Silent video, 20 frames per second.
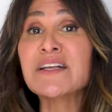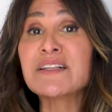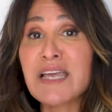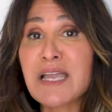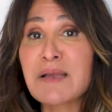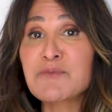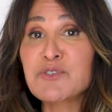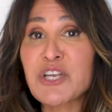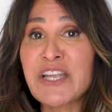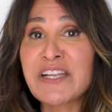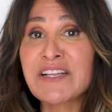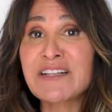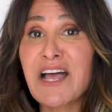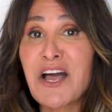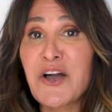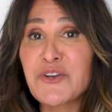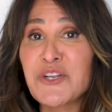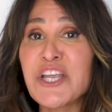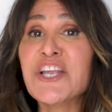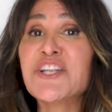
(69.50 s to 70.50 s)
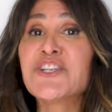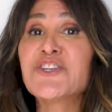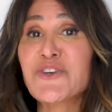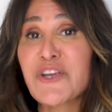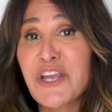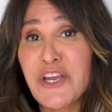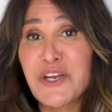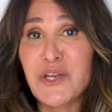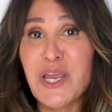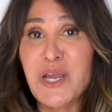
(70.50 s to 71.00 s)
Glamshine Cloud in your
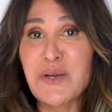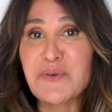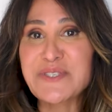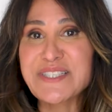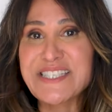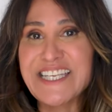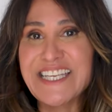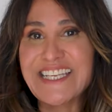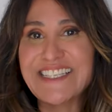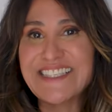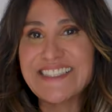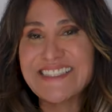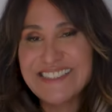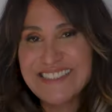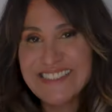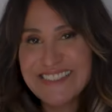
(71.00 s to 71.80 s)
hair care routine.